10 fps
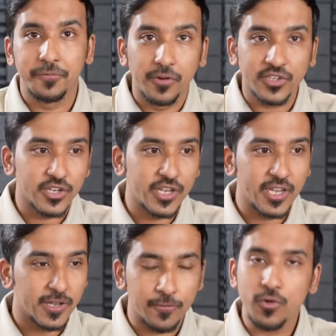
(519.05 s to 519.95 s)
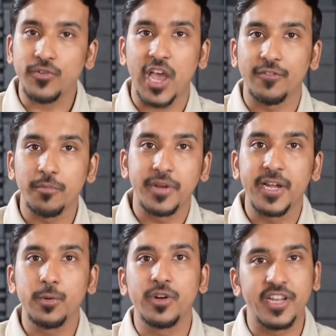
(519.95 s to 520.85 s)
Firstly, if you've ever
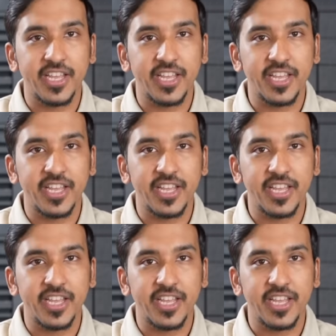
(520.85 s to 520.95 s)
been to